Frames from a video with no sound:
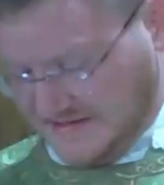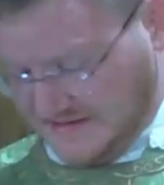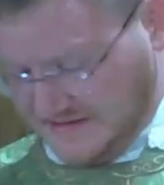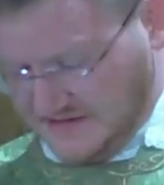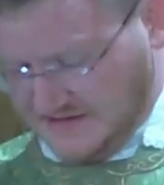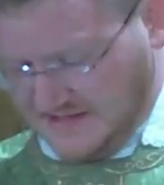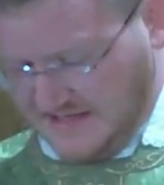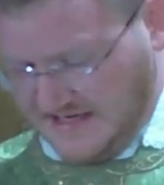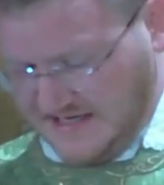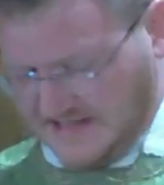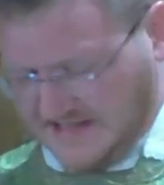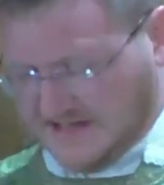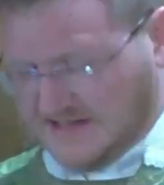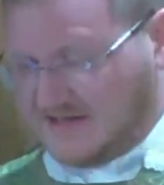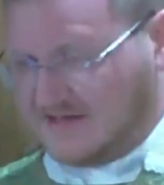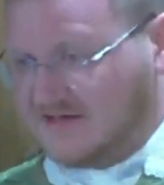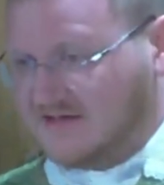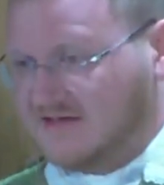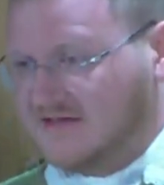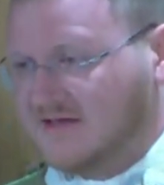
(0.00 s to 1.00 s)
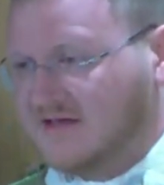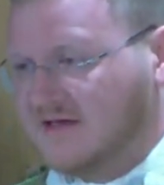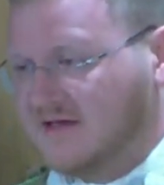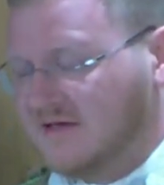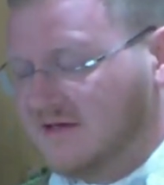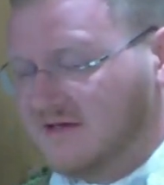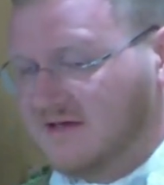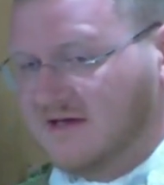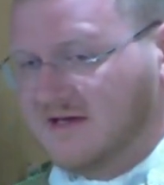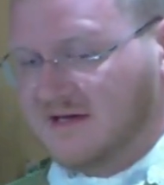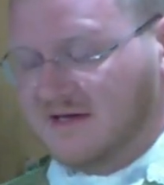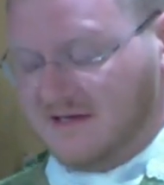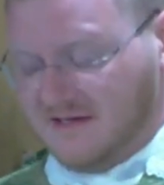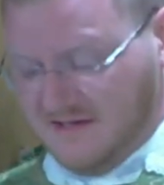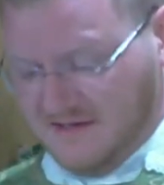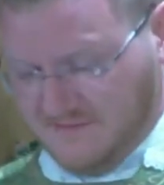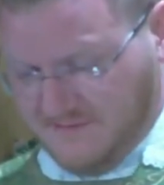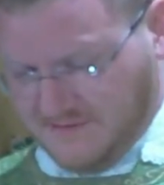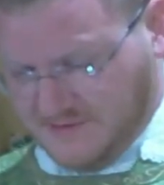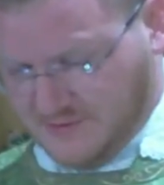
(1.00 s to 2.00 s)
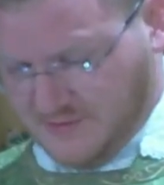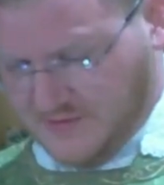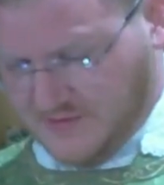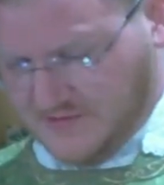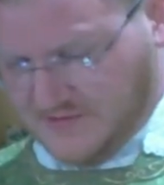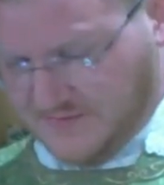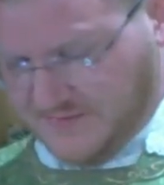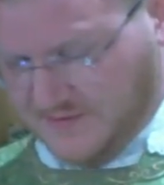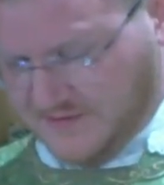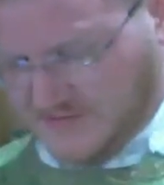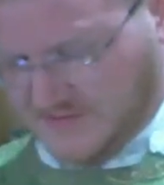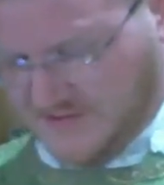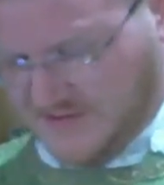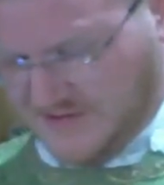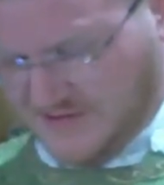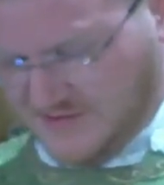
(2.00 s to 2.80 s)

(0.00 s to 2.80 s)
They're a day in which we're supposed to do